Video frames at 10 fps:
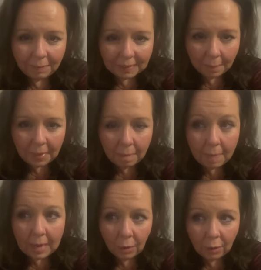M
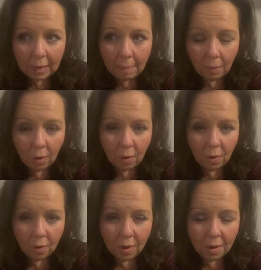something me looking
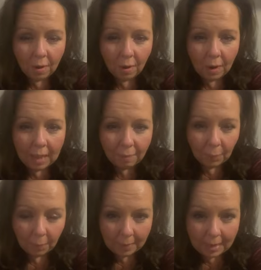long
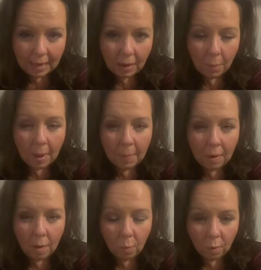life blow me.
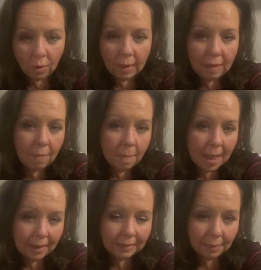Papa God walk on
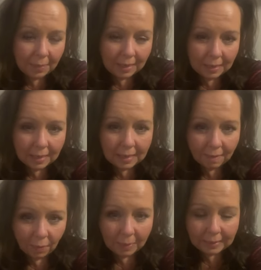giving back something
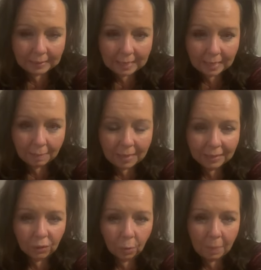devil been
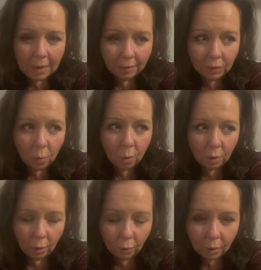stealing. Tassel me also
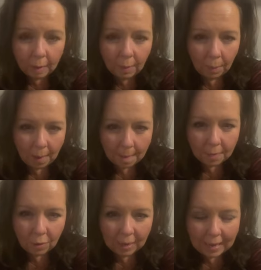walk on looking blow
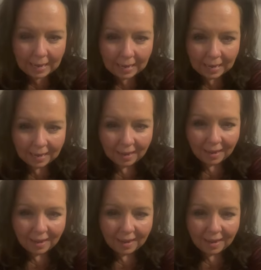Papa New Guinea.